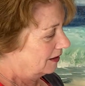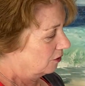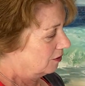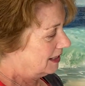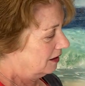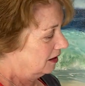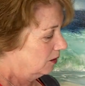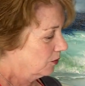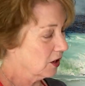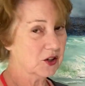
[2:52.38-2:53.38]
that's already on the
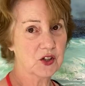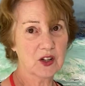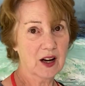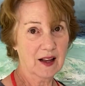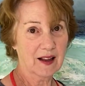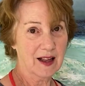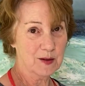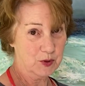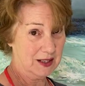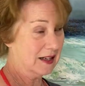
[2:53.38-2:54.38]
brush, and put